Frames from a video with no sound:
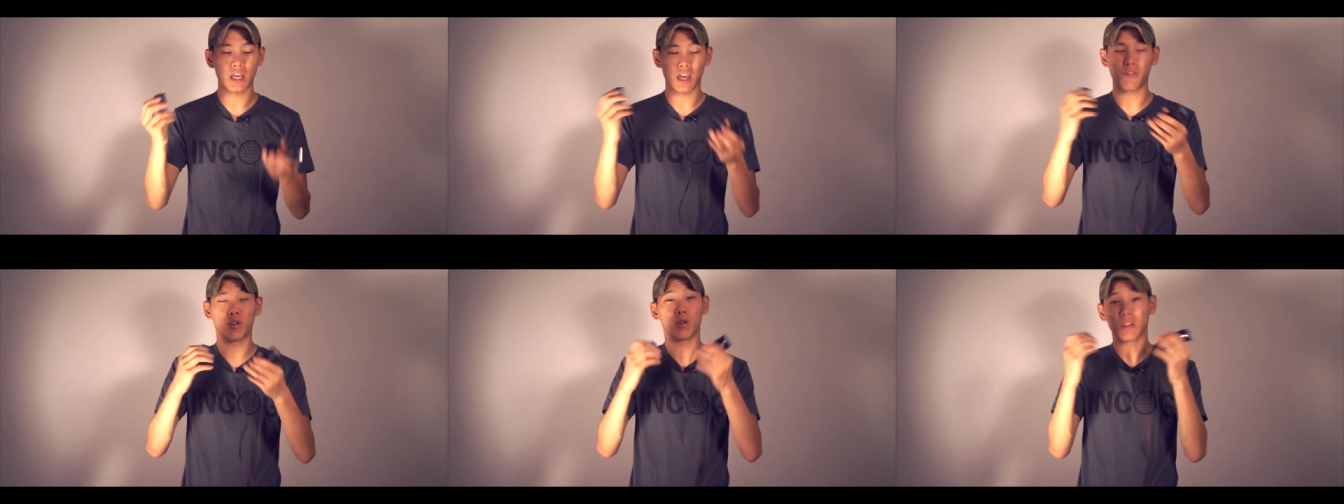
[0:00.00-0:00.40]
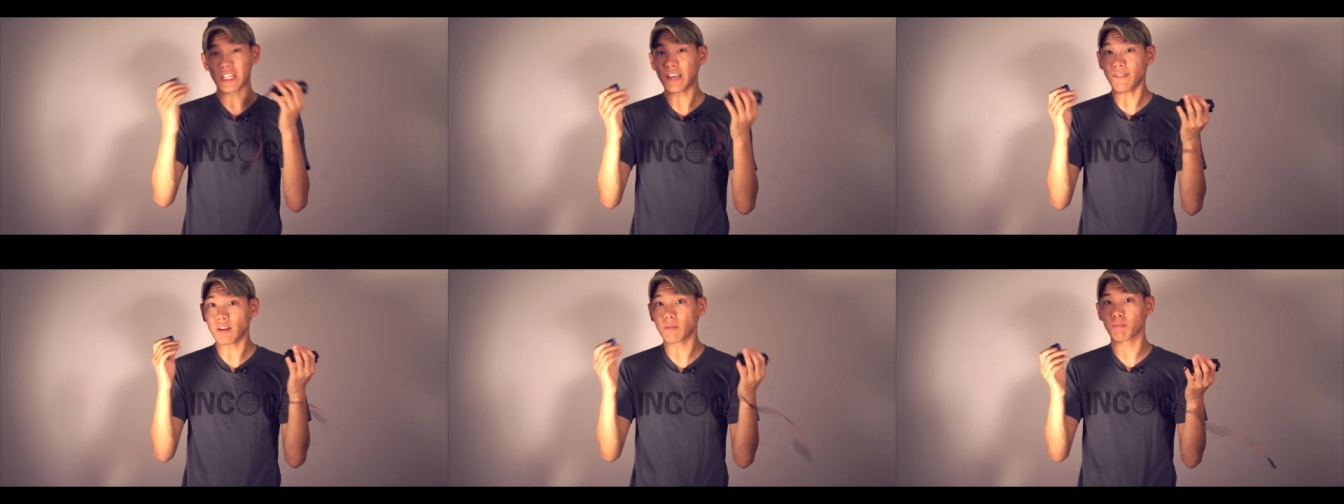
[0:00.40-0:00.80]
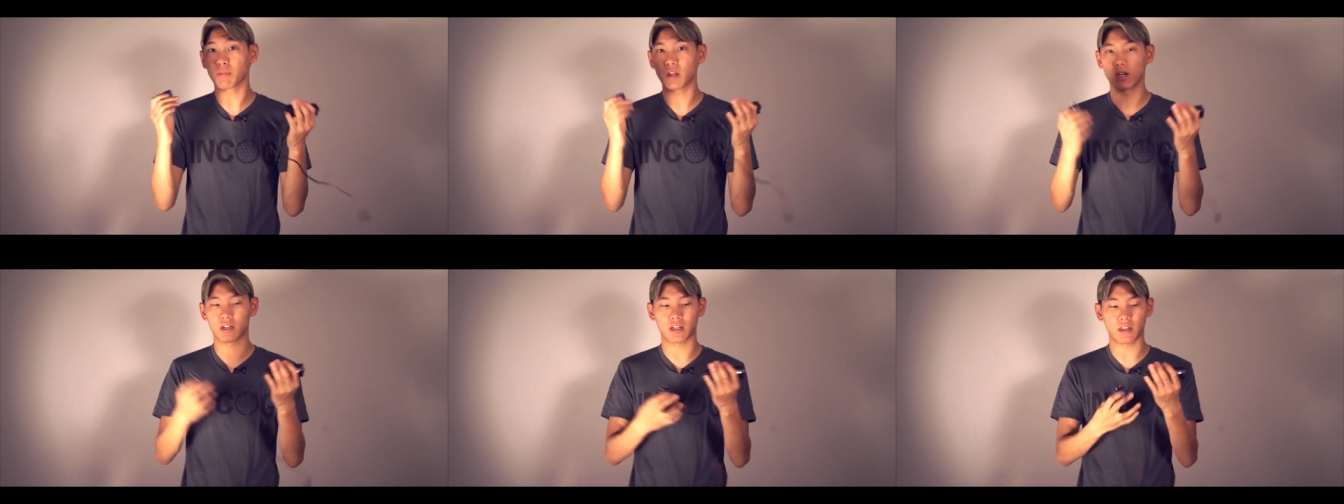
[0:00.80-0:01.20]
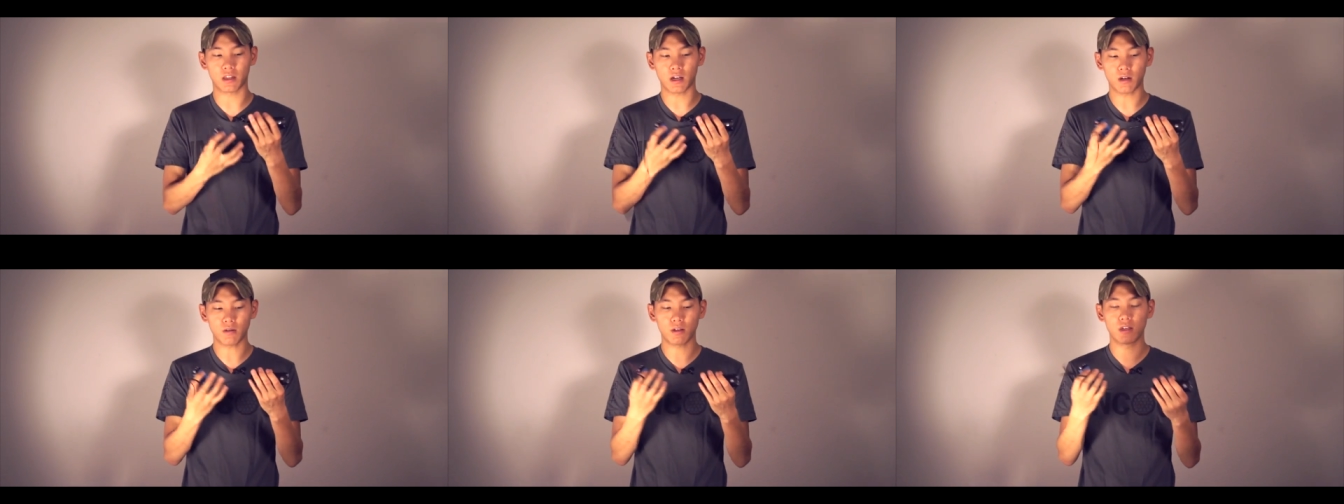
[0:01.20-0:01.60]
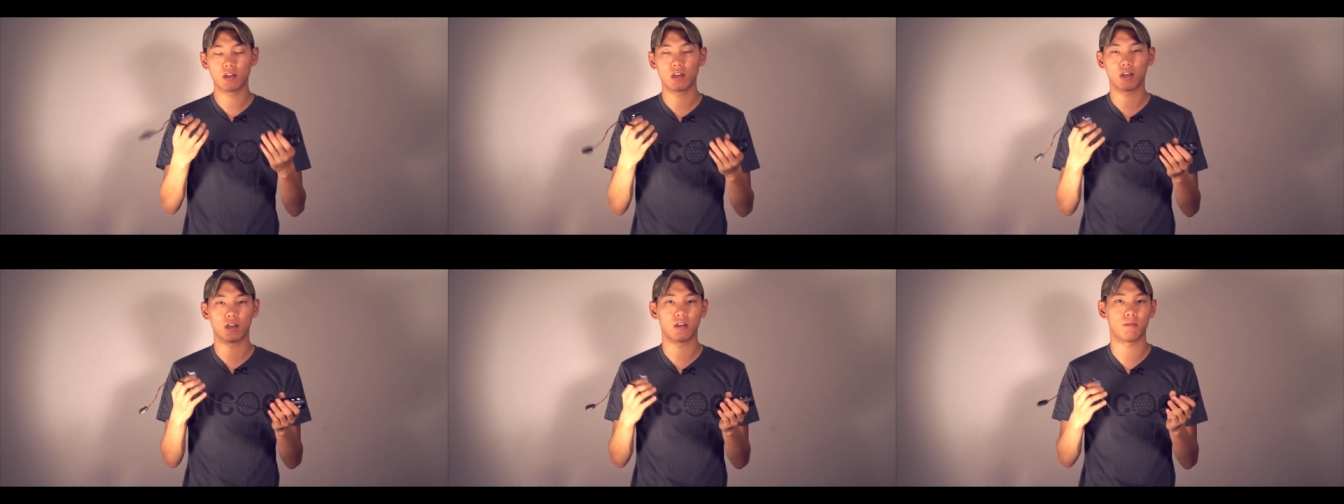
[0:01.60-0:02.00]
If you leave it plugged in though,
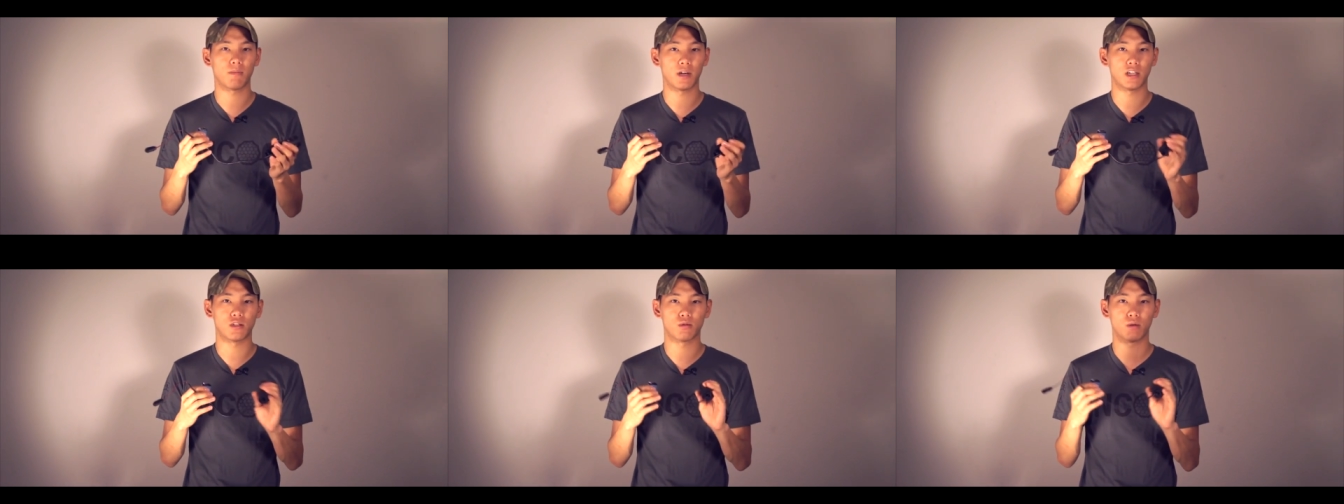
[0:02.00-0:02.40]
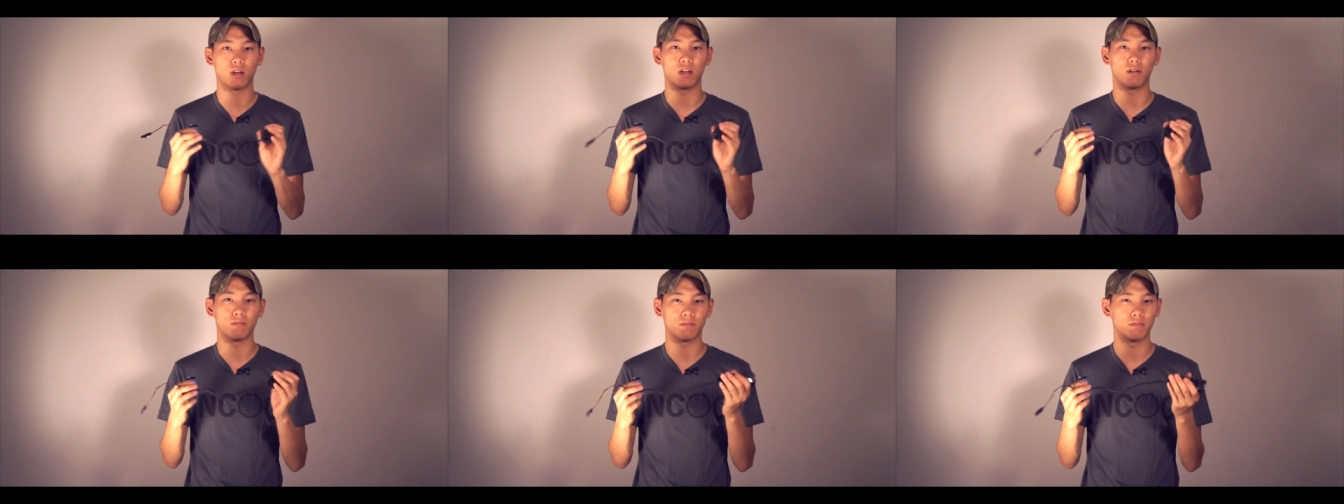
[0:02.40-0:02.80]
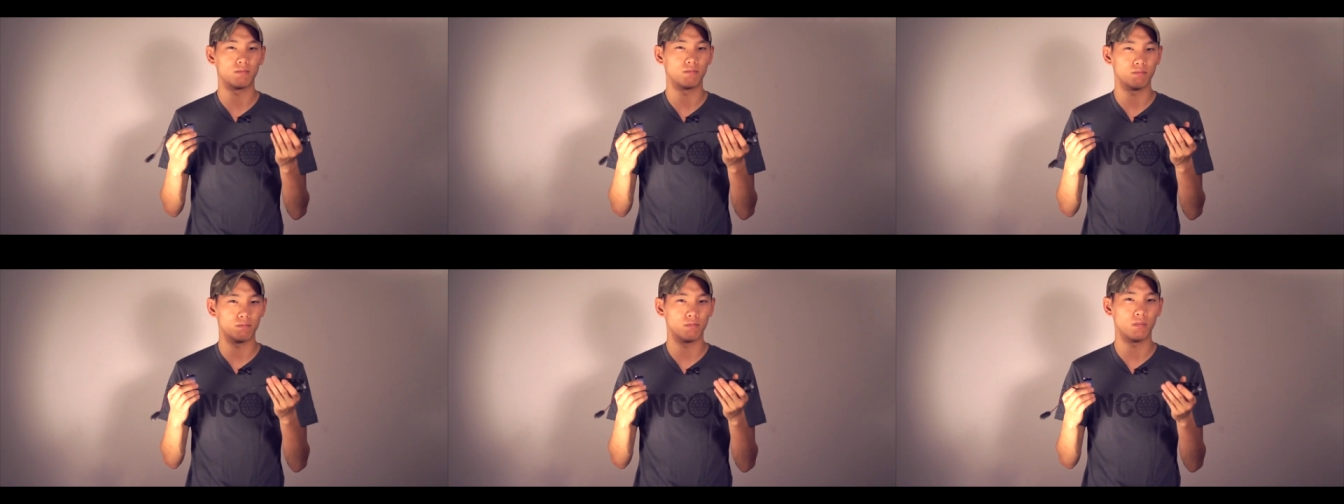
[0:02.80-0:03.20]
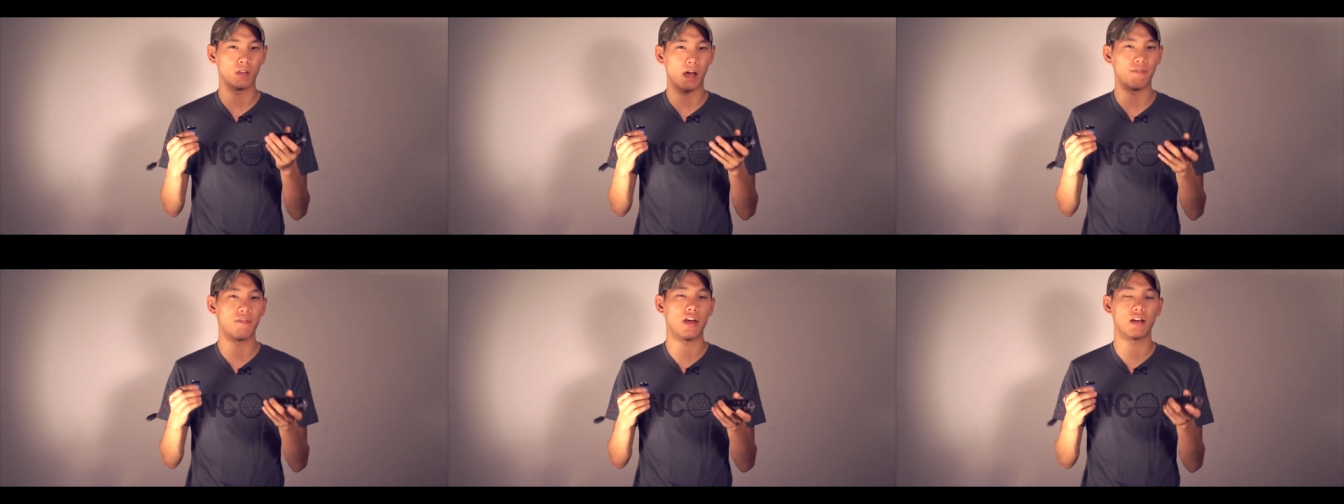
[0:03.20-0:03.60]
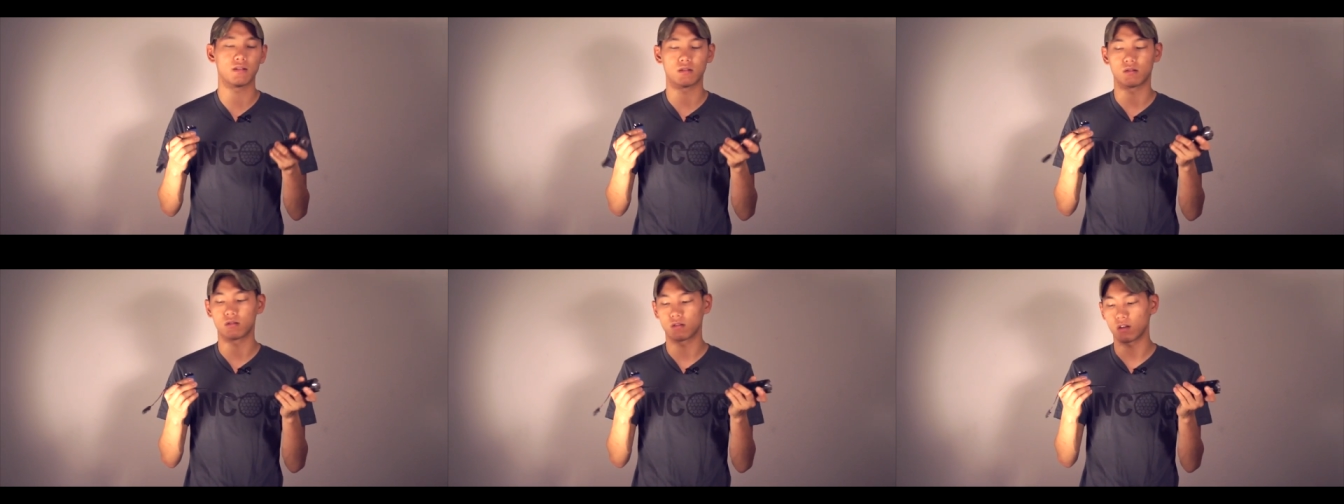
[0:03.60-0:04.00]
it might drain a lot
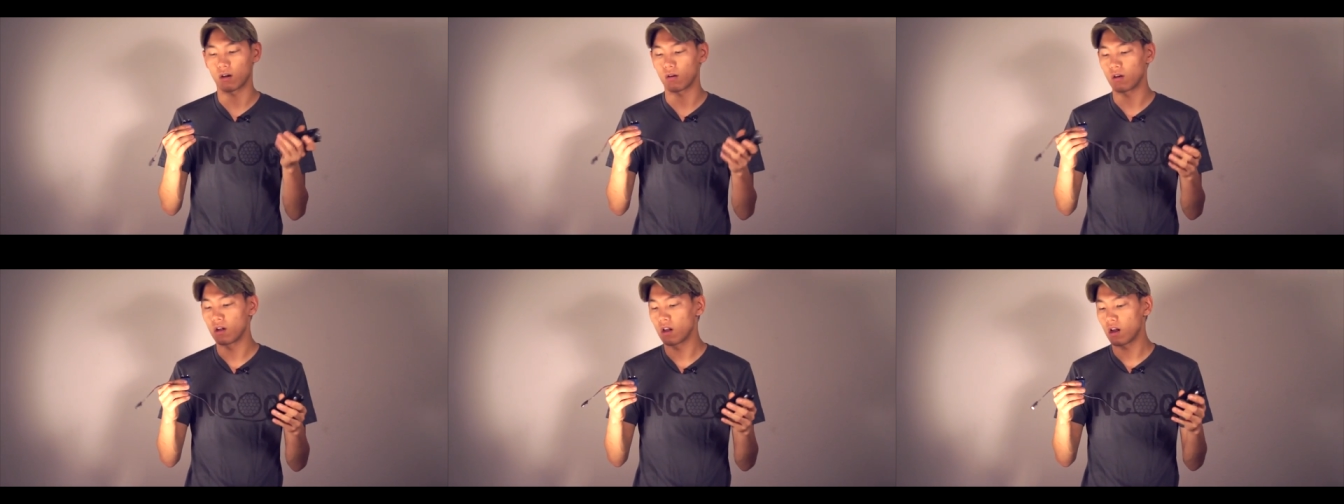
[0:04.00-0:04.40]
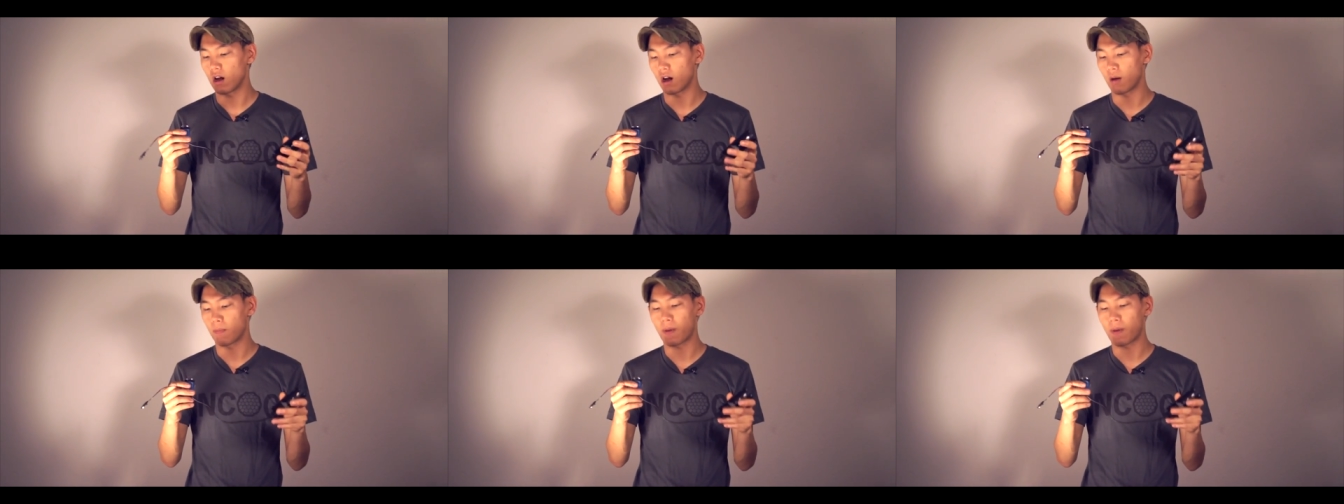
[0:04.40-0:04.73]
faster. So uh,